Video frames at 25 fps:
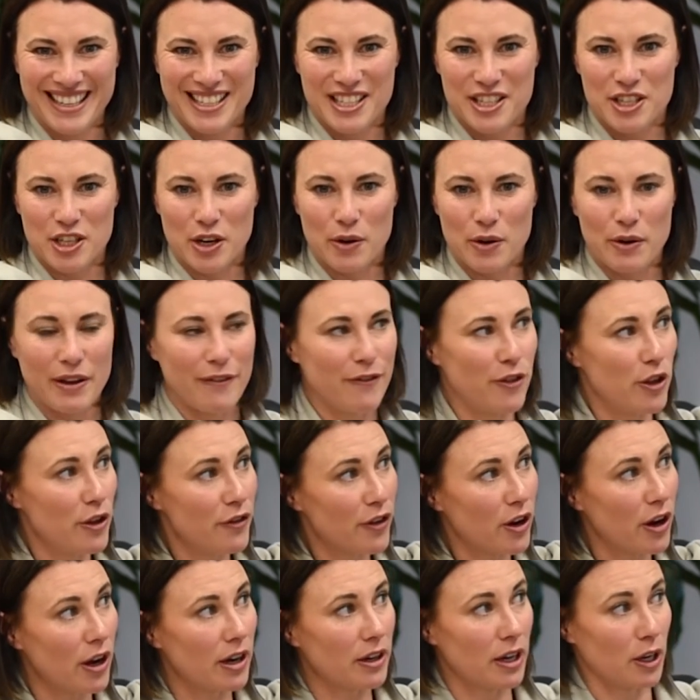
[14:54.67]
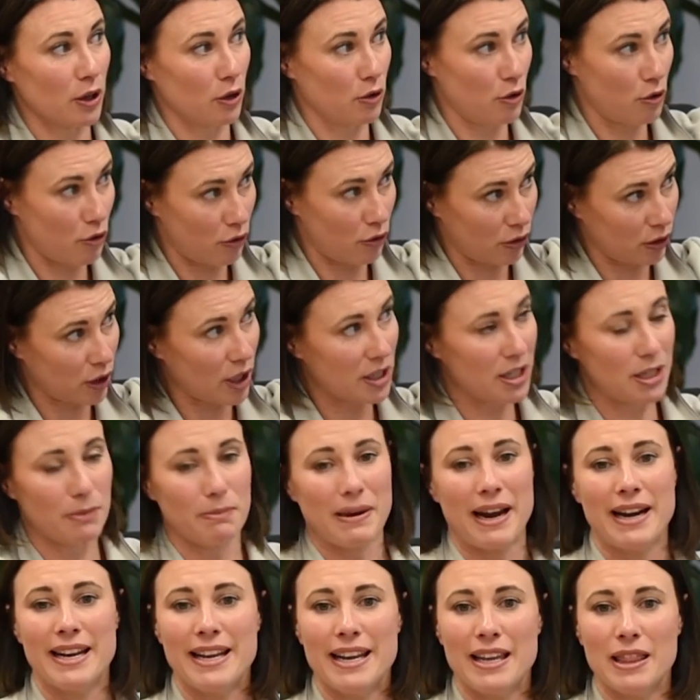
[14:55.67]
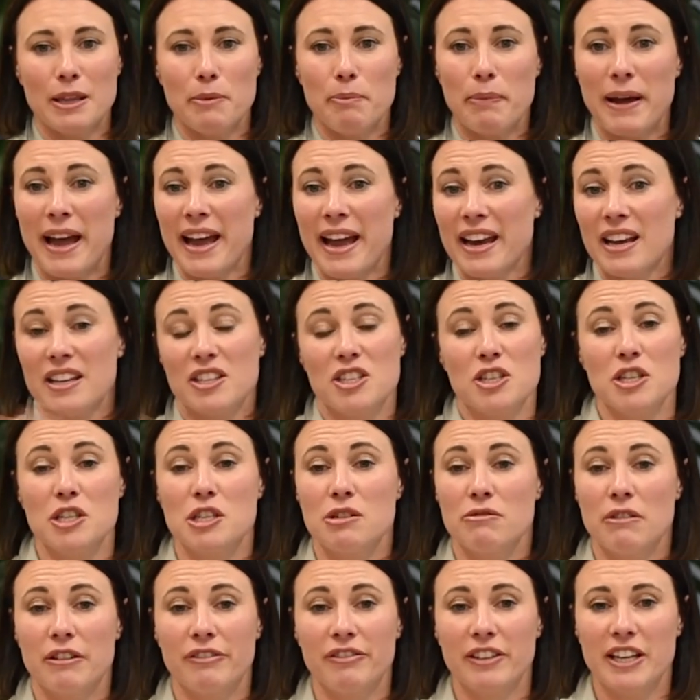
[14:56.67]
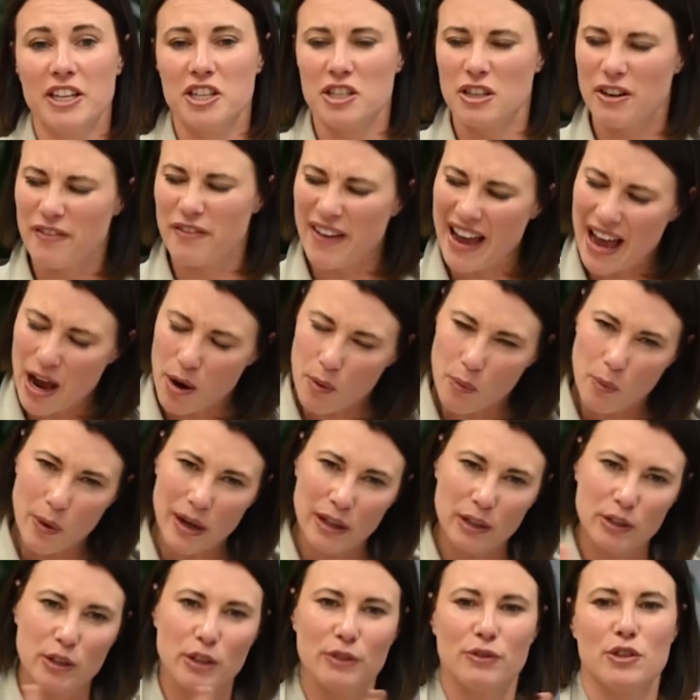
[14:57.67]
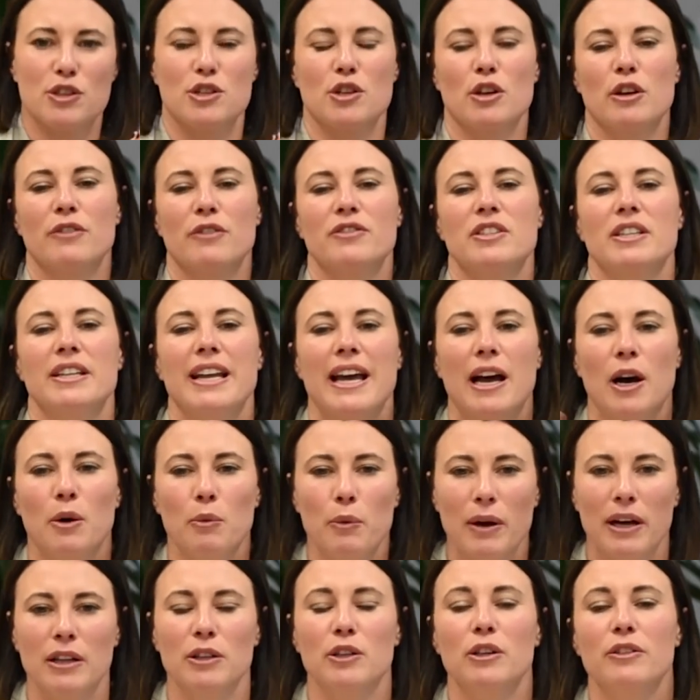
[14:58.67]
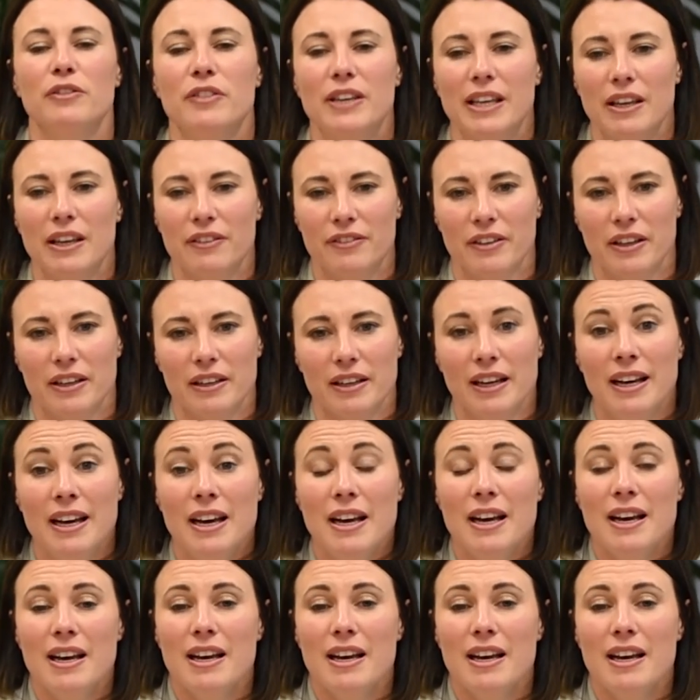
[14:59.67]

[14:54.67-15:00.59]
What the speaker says: So if you've got lots of money in the bank, it's just a reflection of how well you've served and how well you've given.